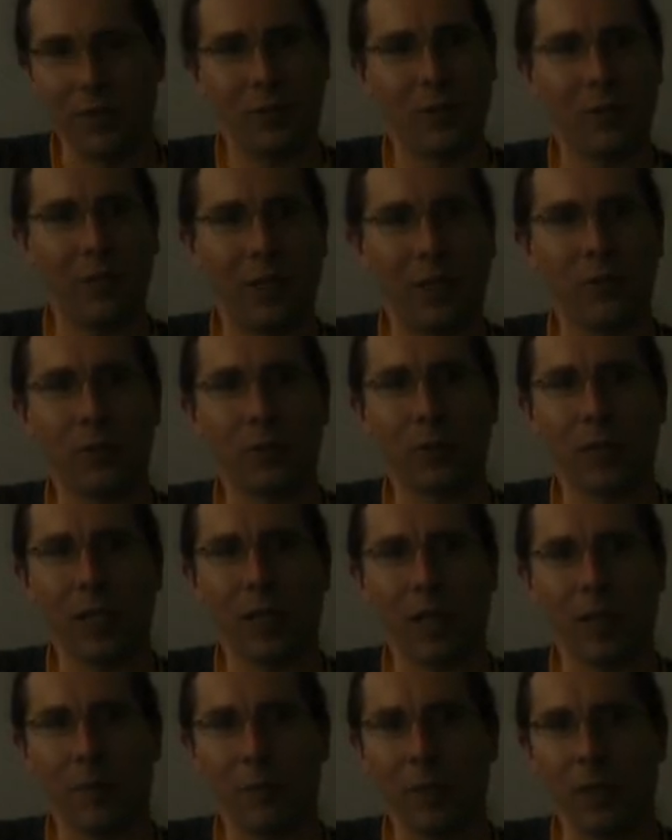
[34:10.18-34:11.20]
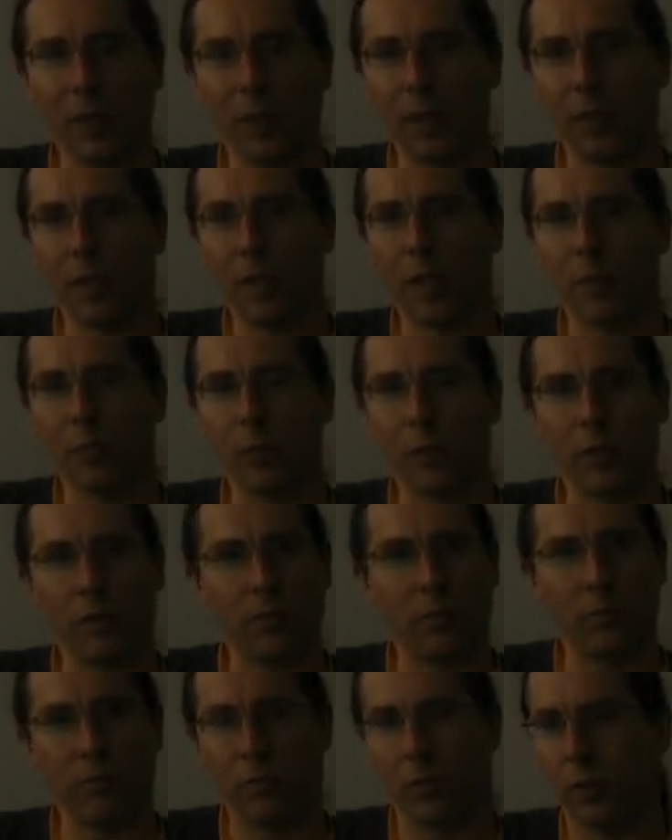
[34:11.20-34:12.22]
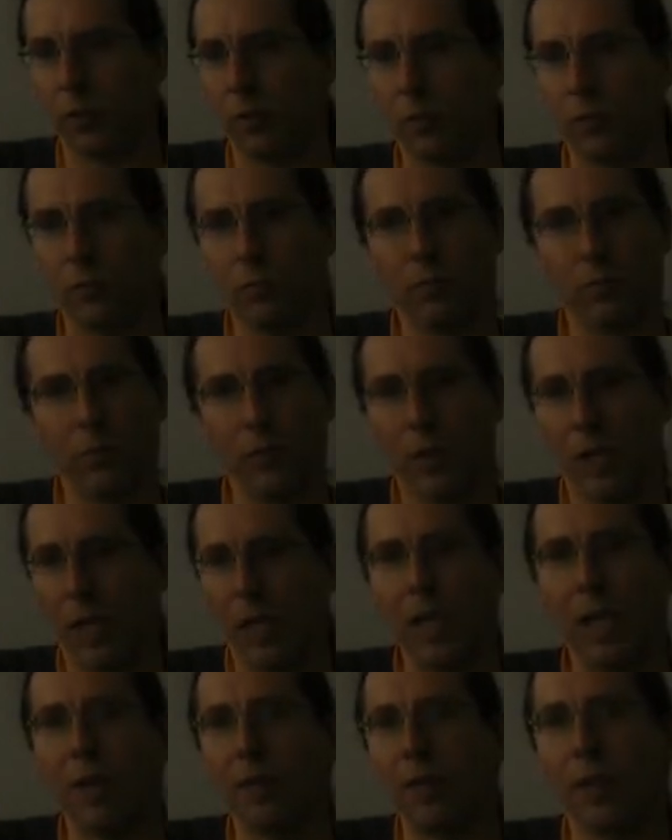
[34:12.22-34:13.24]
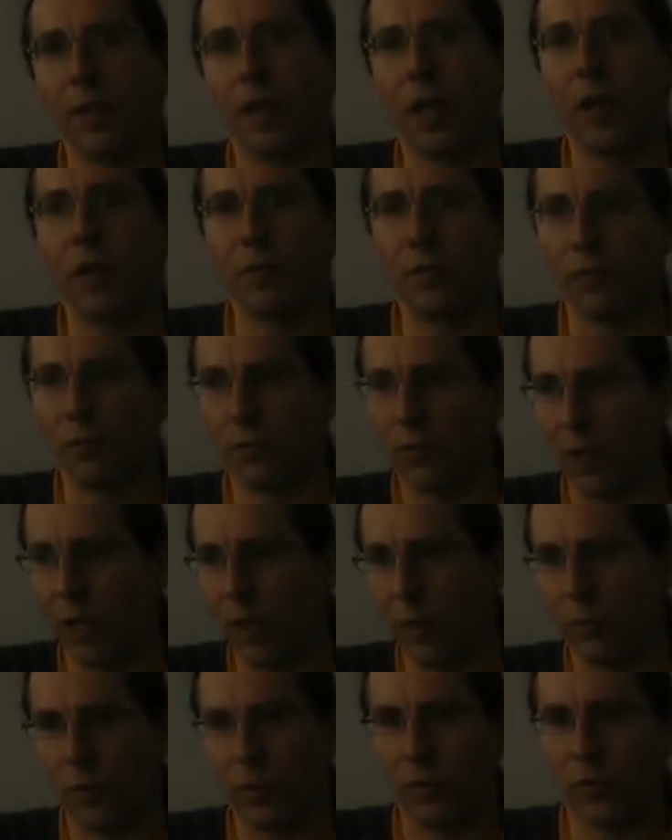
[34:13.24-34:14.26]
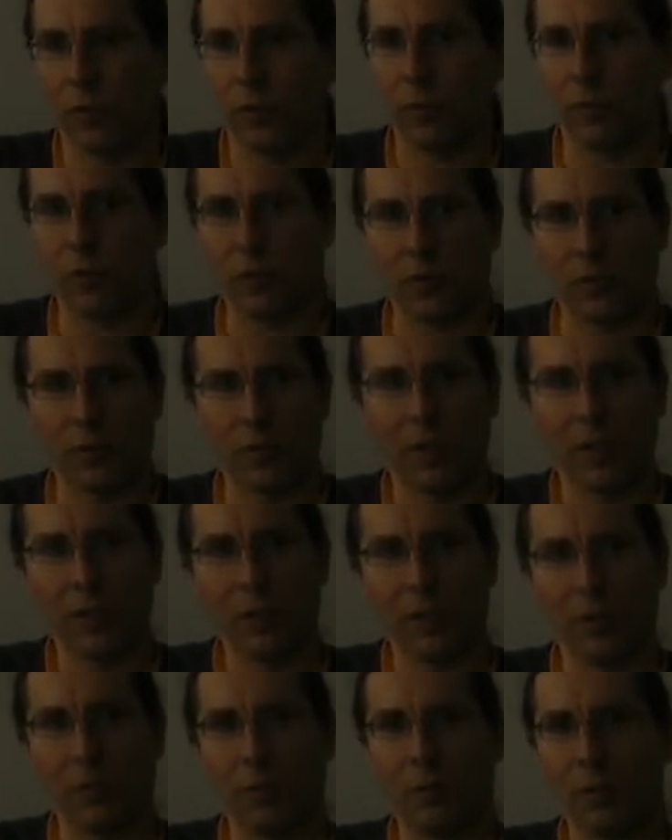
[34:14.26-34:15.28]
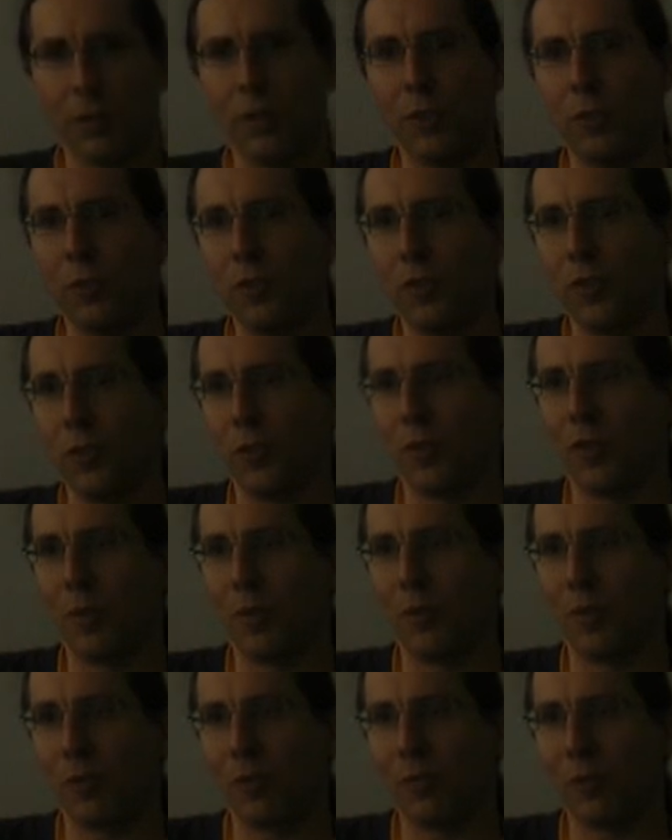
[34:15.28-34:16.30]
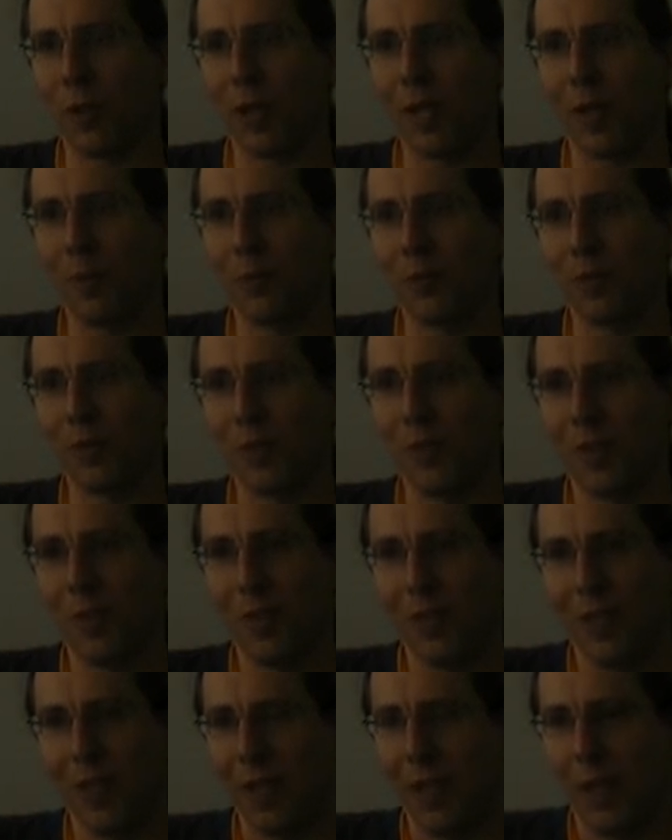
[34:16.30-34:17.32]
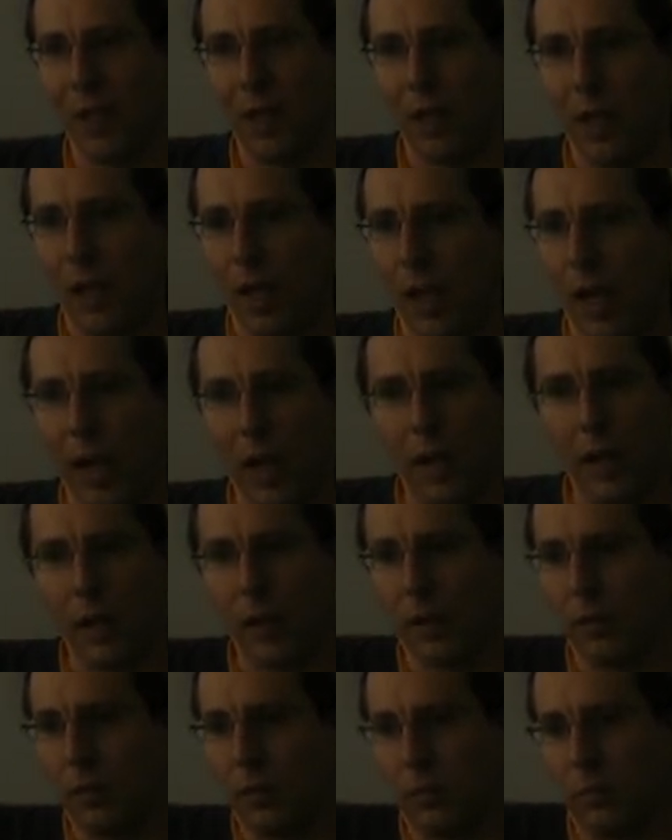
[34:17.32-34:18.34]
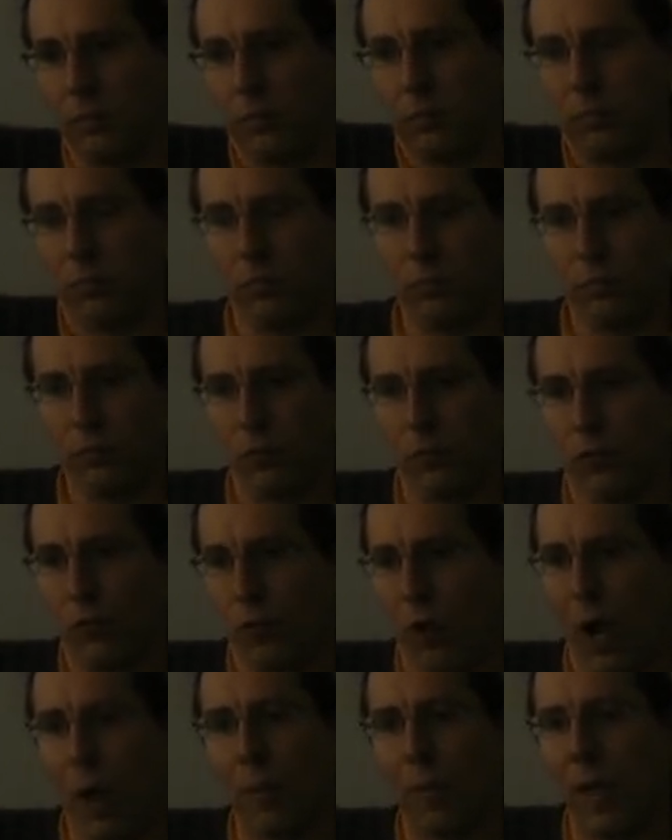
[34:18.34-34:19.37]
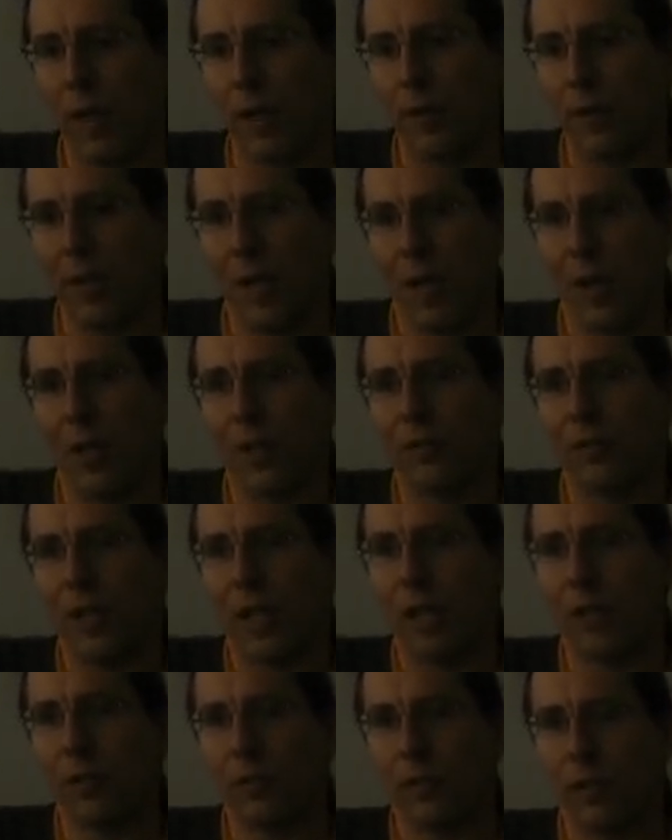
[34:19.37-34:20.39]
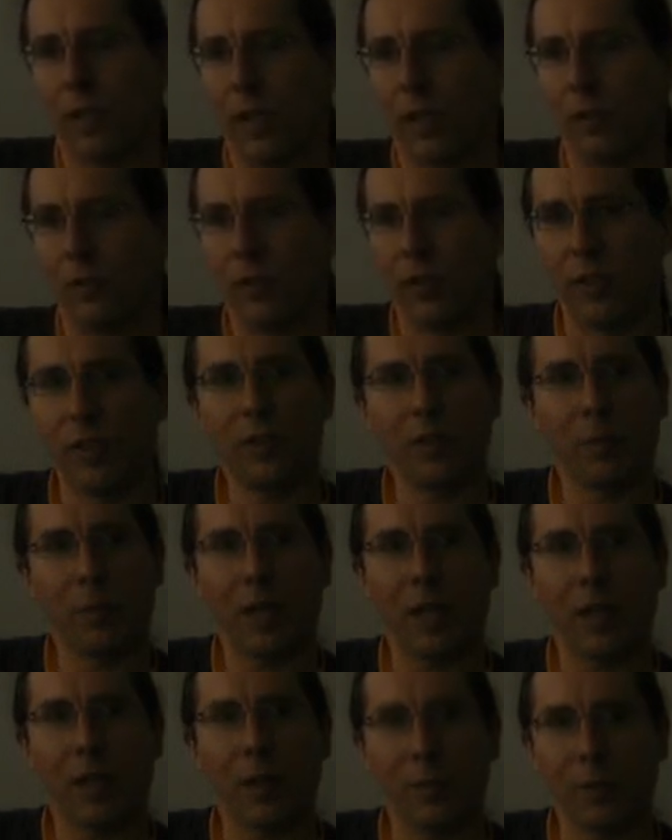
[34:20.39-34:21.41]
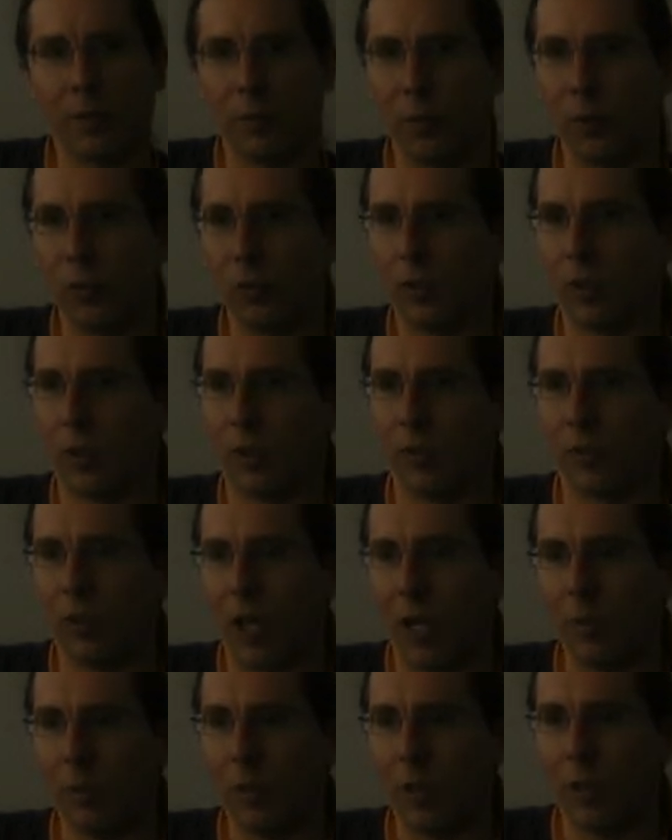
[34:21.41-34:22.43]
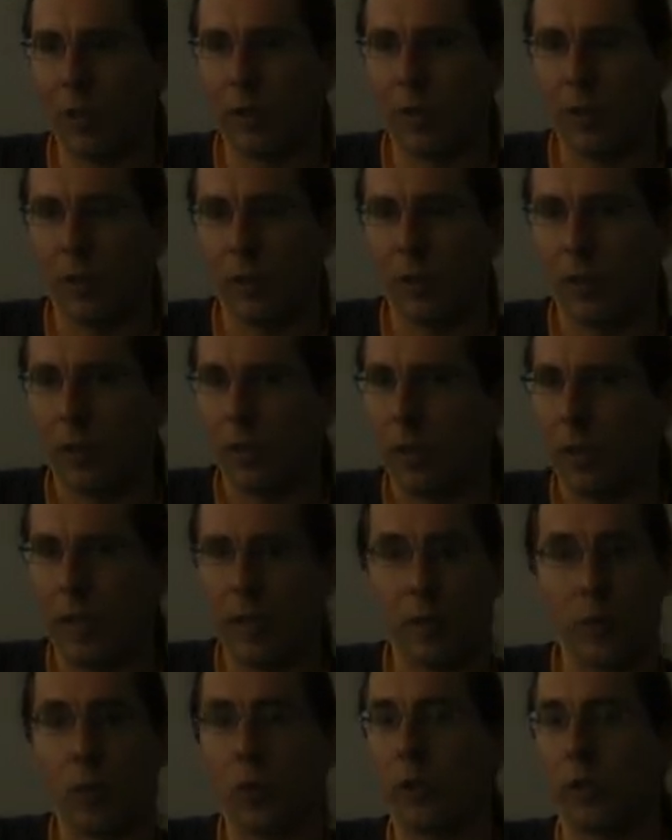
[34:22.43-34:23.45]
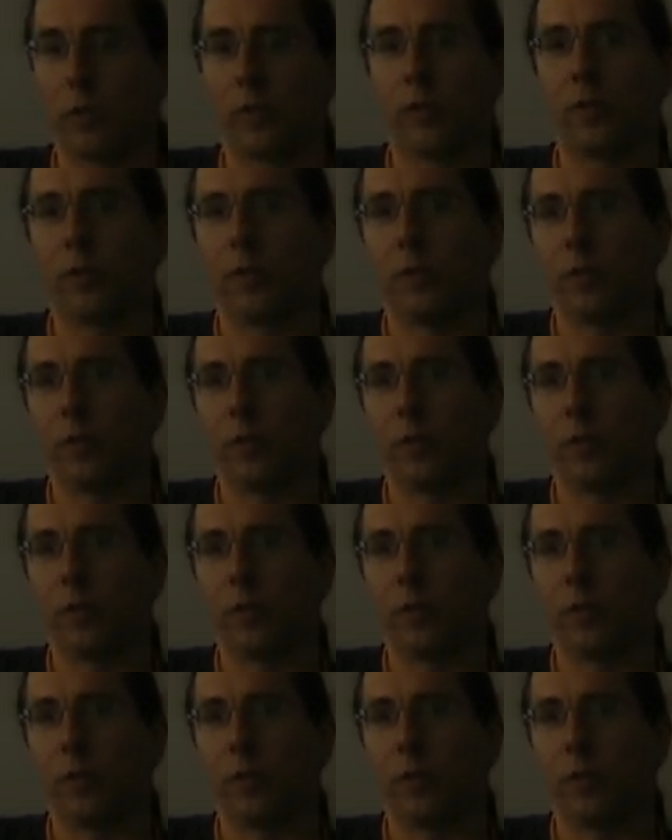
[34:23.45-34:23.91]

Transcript: into LaserCam, and ended up with, you know, 11,000 frames or some just huge number of frames, and dropped that into LSX and synced it back up to music on the timeline, and it worked.